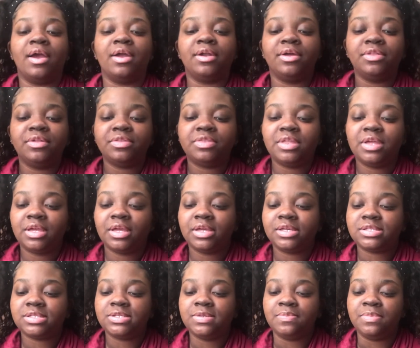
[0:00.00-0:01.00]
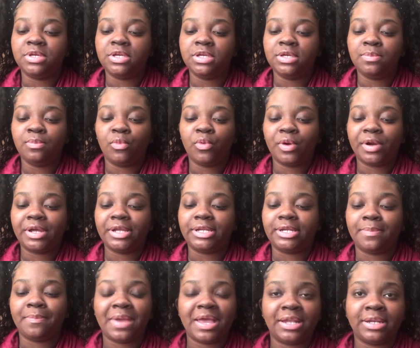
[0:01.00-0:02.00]
Another thing is to be more
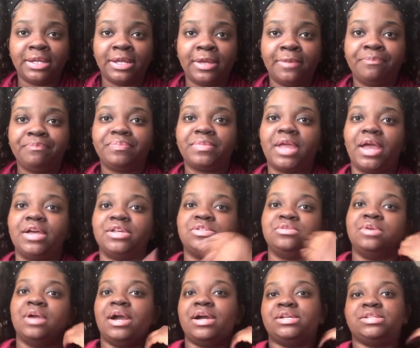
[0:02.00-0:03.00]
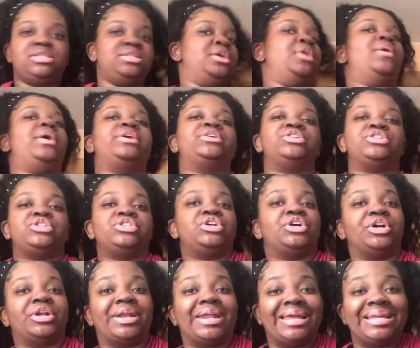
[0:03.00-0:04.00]
independent. As you guys know, I just
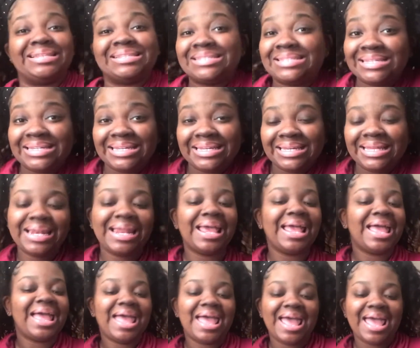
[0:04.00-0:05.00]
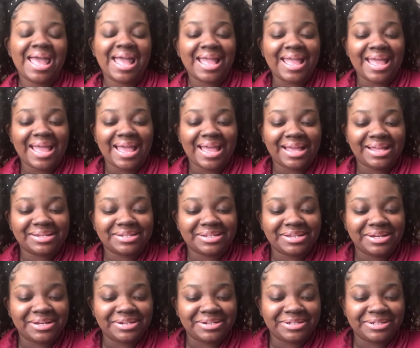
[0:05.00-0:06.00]
turned 19
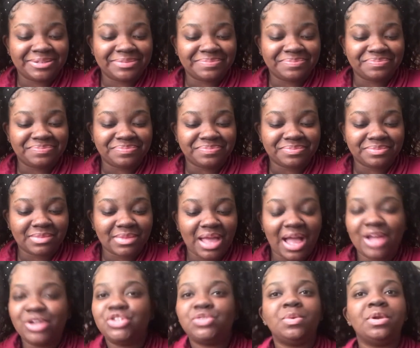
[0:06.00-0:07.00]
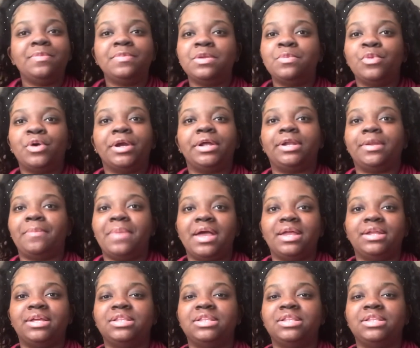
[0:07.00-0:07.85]
and I just want to be more independent.